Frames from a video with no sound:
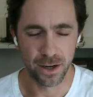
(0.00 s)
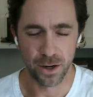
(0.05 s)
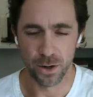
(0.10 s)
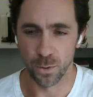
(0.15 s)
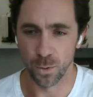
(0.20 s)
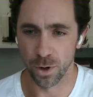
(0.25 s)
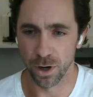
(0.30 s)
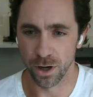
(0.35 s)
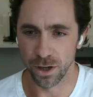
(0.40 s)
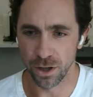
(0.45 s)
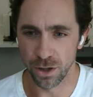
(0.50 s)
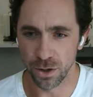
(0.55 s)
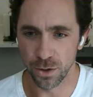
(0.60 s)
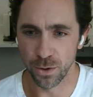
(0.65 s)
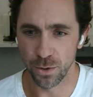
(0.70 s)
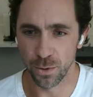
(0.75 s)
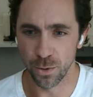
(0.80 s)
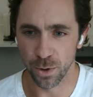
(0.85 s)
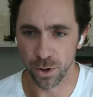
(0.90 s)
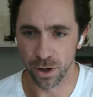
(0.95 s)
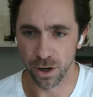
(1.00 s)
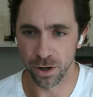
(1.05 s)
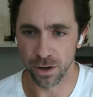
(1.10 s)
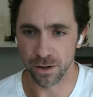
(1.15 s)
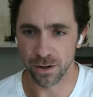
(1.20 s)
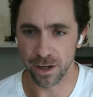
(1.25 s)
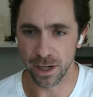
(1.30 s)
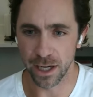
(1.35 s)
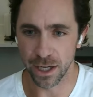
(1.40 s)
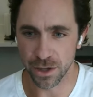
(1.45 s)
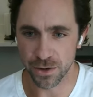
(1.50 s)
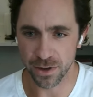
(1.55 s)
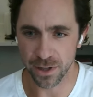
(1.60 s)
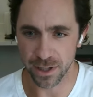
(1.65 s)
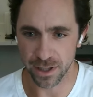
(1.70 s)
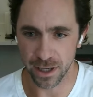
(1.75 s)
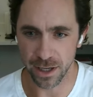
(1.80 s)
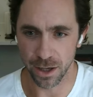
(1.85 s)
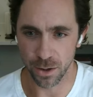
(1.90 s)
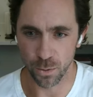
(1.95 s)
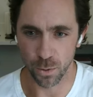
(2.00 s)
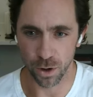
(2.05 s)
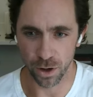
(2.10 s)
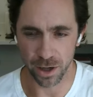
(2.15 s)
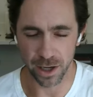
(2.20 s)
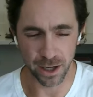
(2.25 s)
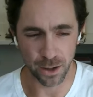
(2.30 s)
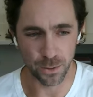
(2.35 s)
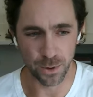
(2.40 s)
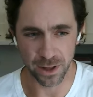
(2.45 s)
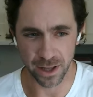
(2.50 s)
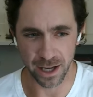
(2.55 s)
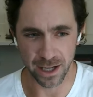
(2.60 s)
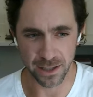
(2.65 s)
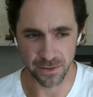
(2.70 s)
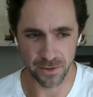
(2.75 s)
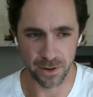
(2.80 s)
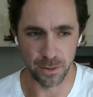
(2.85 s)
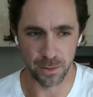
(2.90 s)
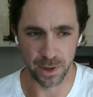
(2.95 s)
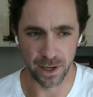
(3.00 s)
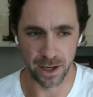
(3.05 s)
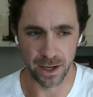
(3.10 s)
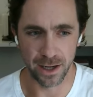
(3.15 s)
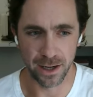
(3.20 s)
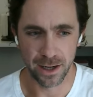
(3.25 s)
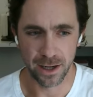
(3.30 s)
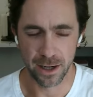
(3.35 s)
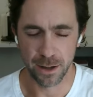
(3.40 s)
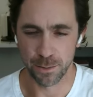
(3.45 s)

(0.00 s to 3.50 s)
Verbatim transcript: where you were interested in working with SVB